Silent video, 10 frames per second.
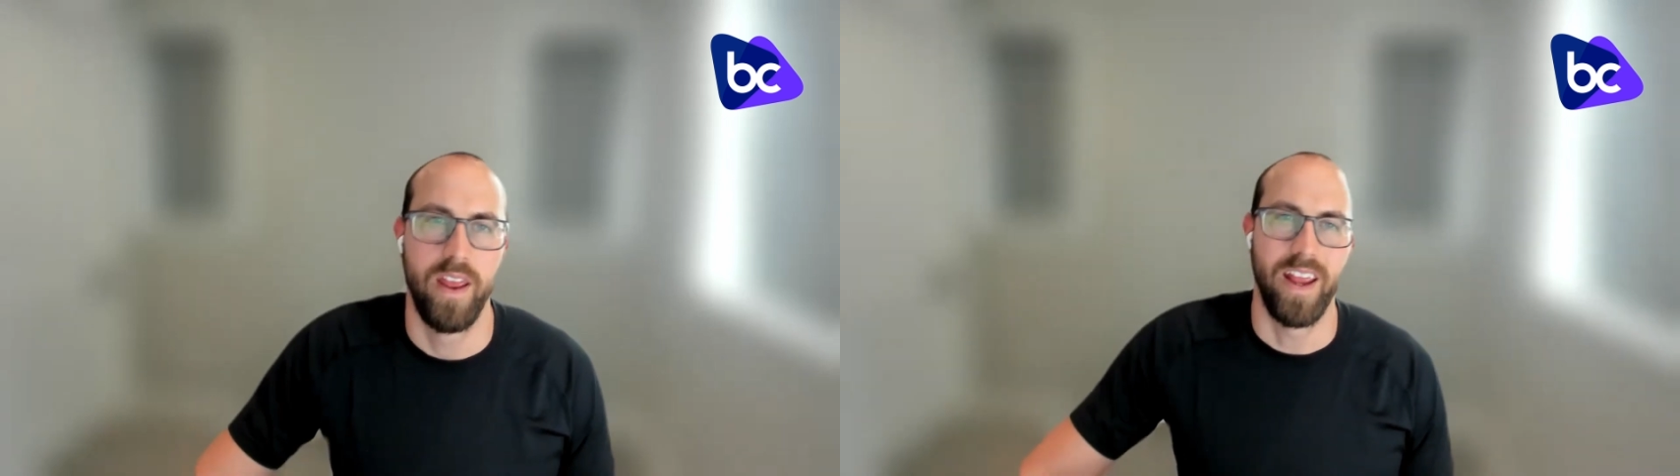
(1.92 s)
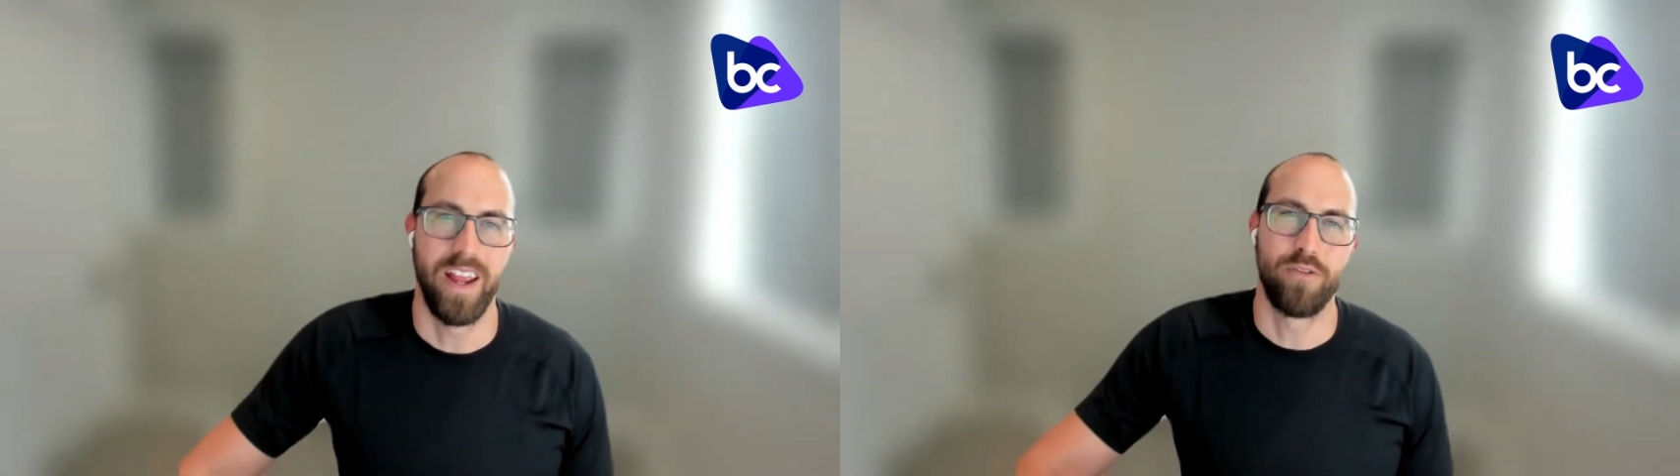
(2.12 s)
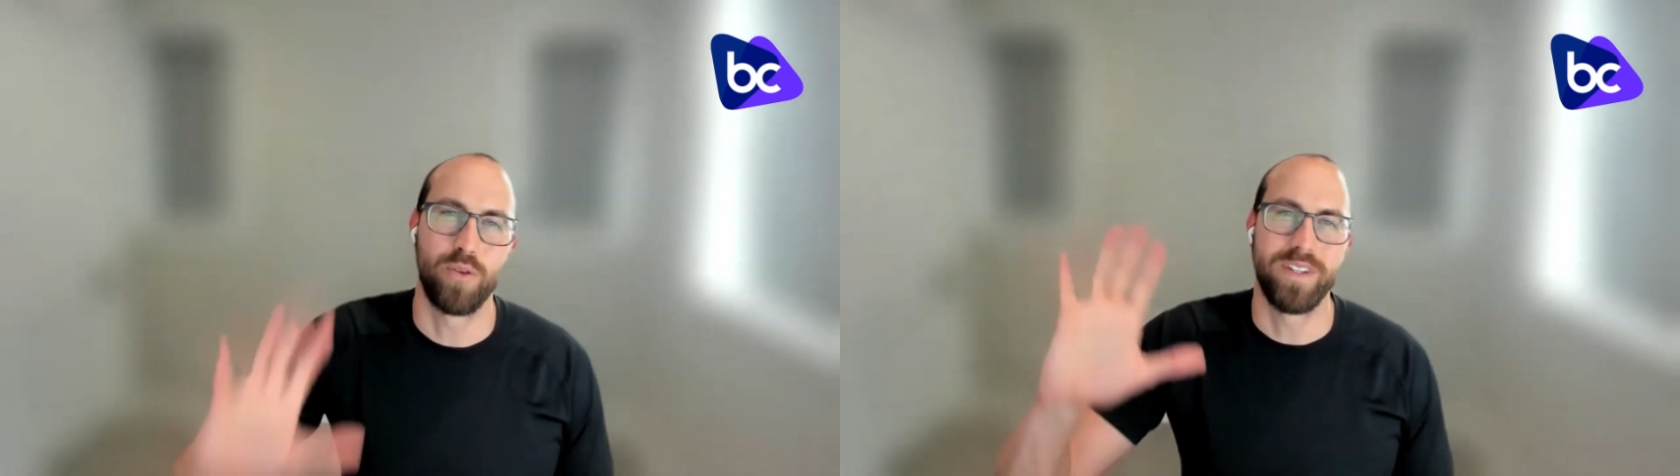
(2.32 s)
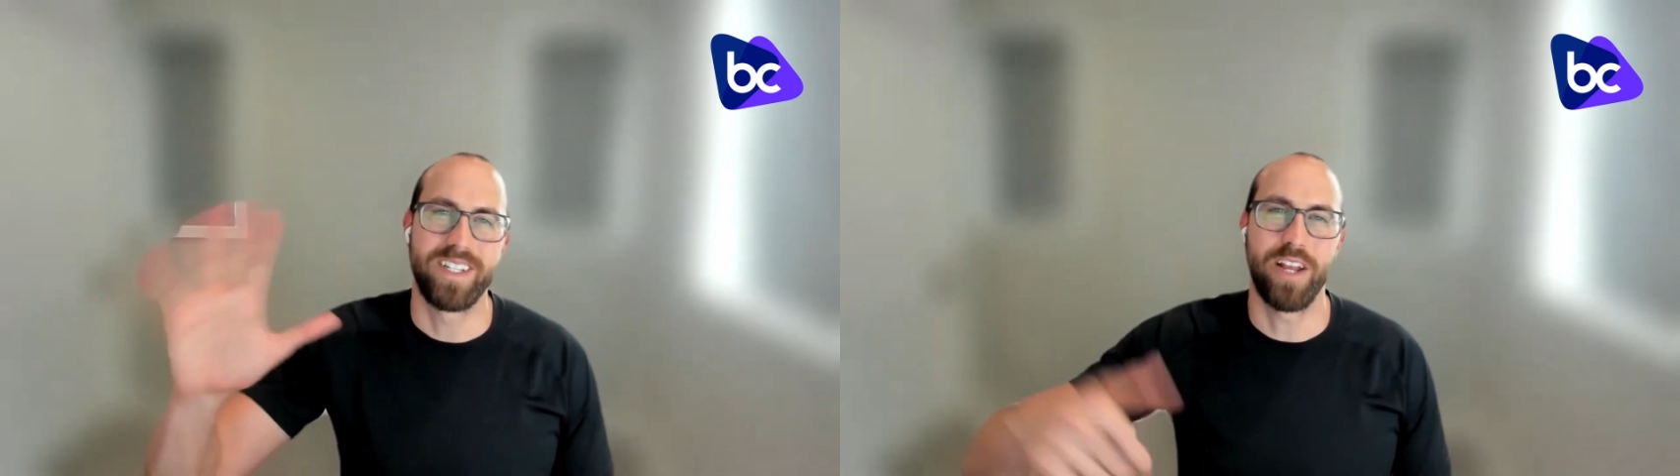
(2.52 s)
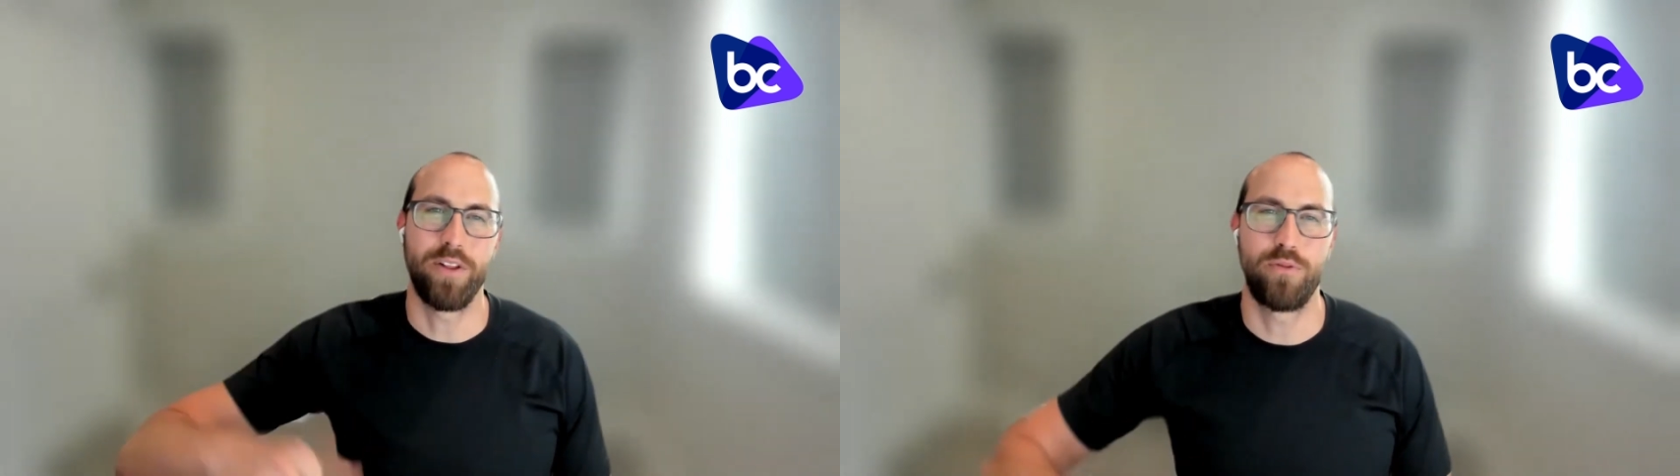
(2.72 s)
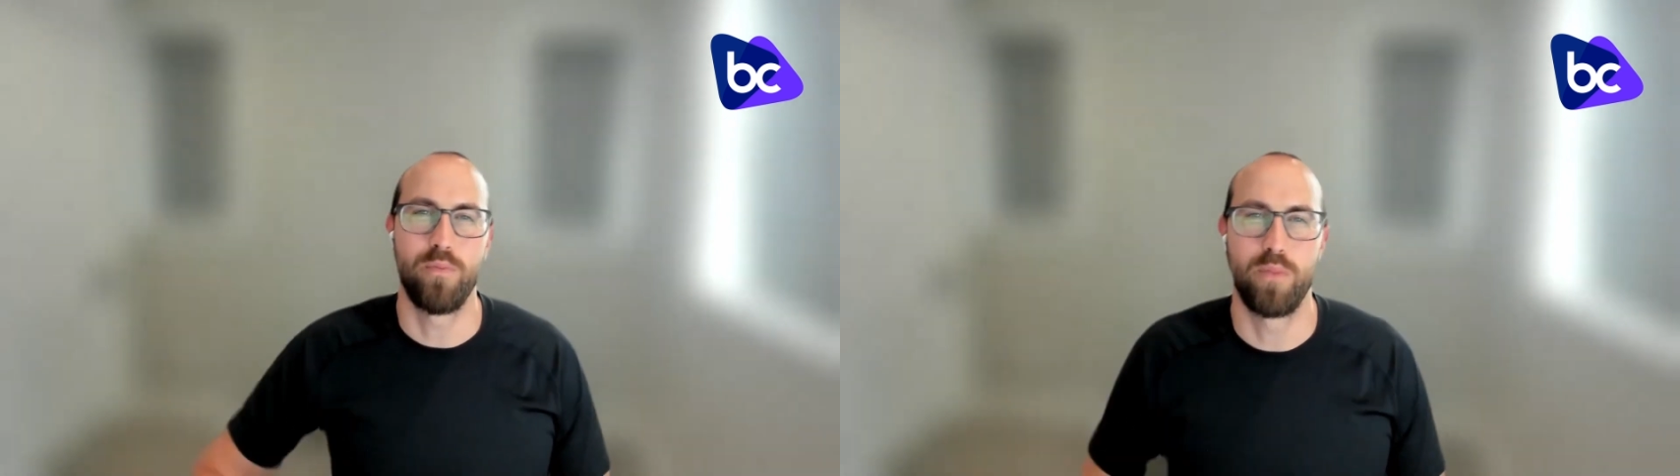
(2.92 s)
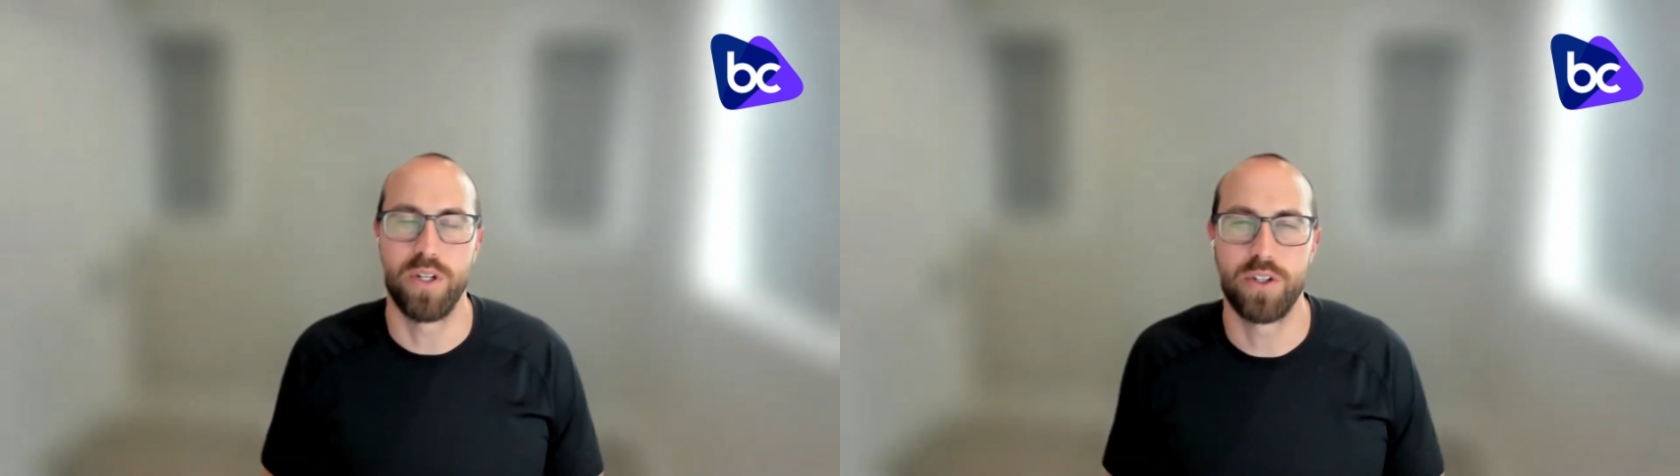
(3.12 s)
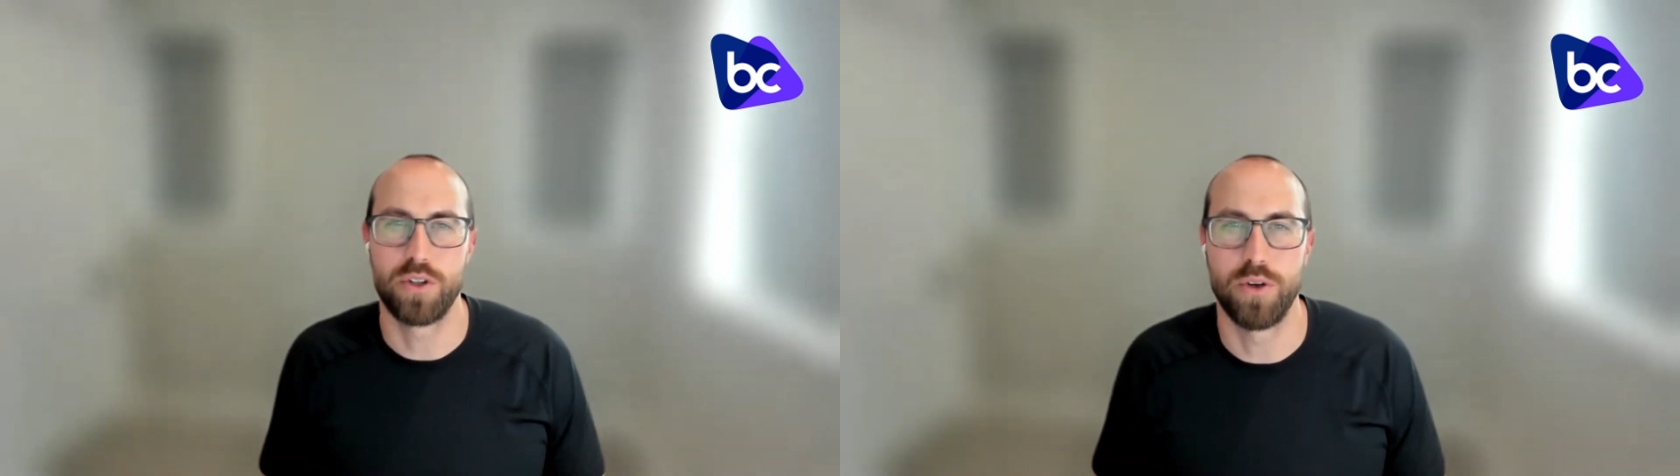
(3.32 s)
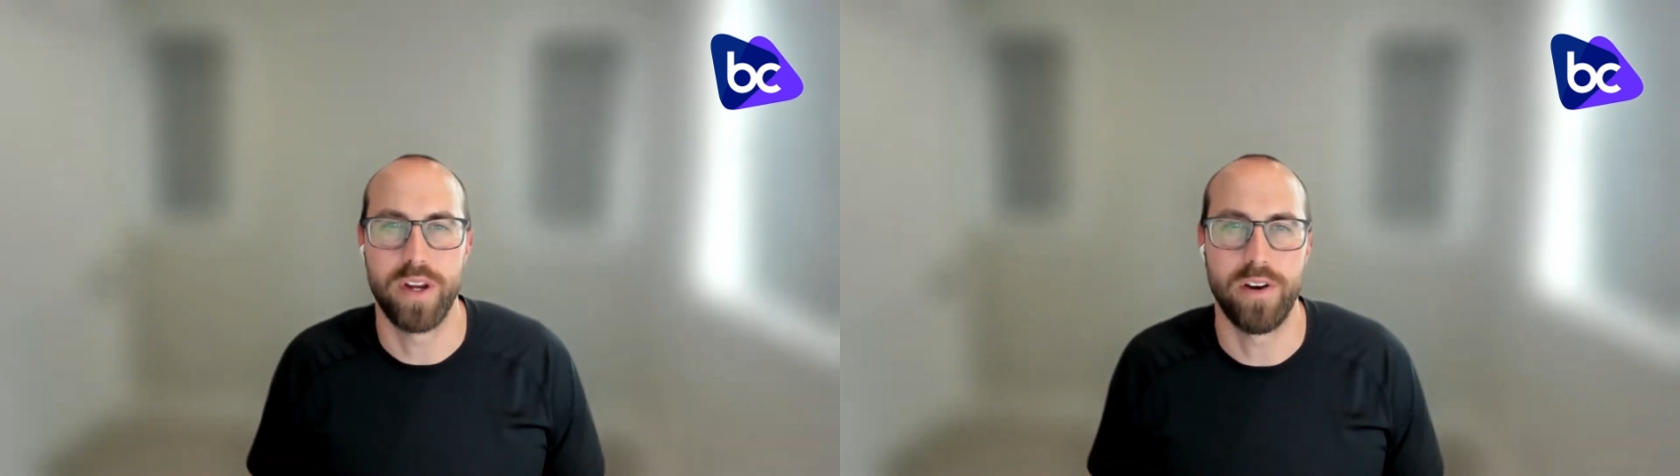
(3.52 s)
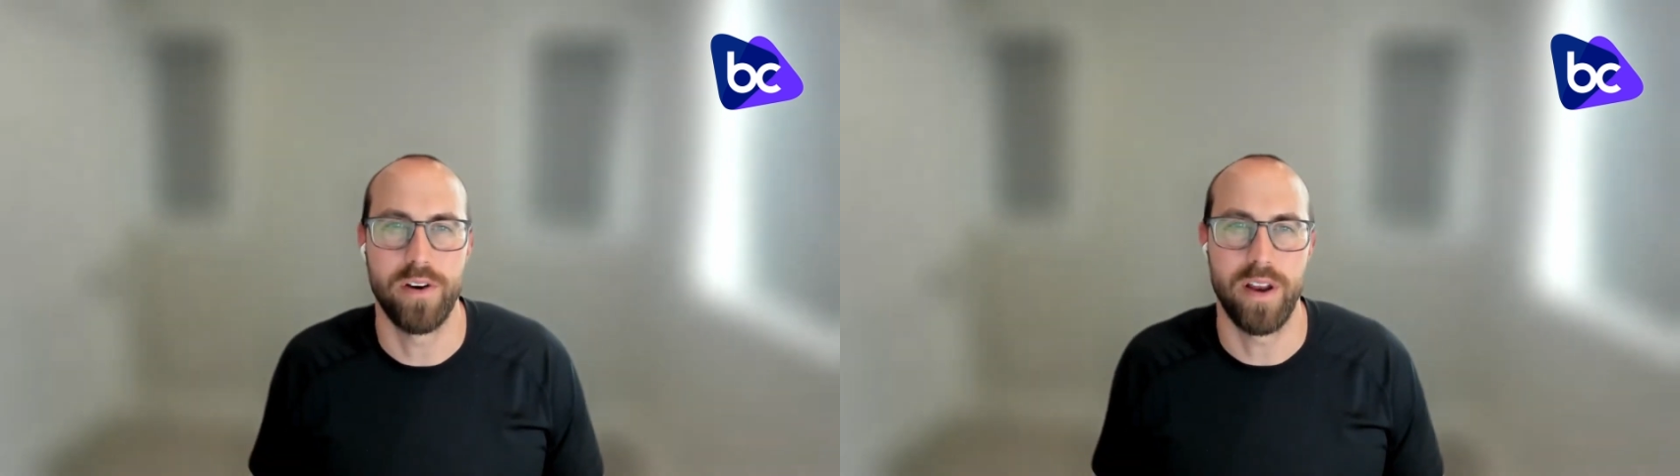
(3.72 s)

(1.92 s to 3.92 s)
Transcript: Hey everyone, Taylor from Bridgecrew here,